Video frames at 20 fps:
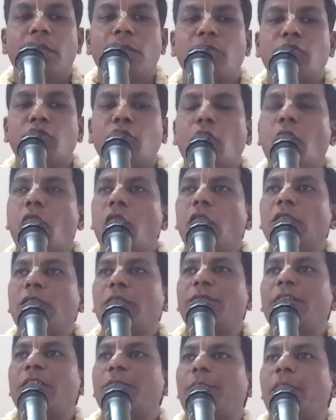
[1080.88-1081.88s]
the
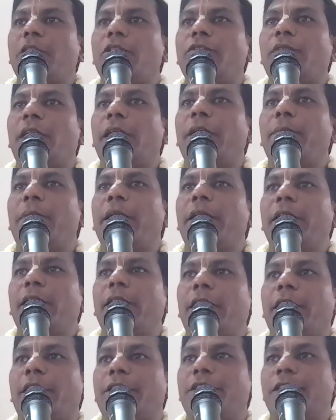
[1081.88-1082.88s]
source of the spiritual and
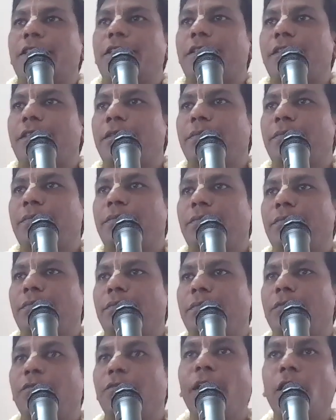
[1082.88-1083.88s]
material energies.
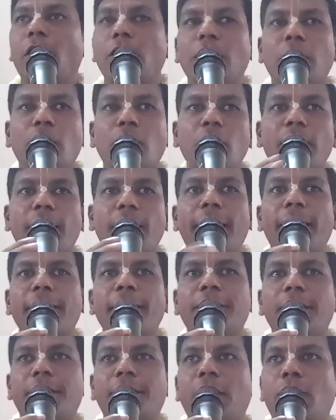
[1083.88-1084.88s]
We know the total
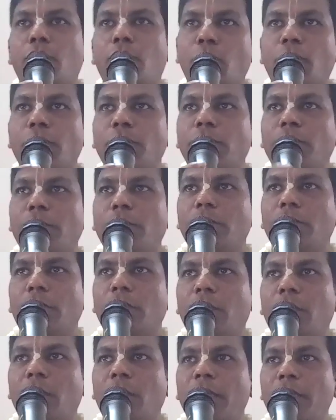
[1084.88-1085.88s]
energies are 2.
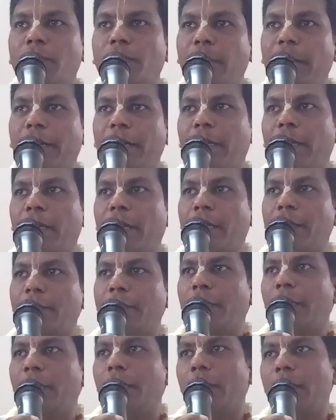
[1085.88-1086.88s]
One is material
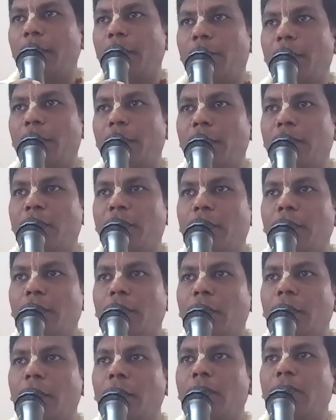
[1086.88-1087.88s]
energy and another one is
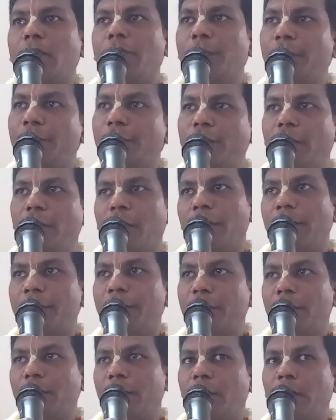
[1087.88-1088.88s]
spiritual
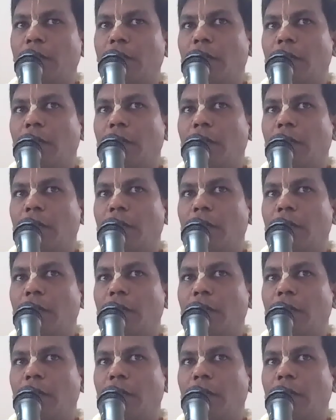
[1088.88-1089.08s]
energy.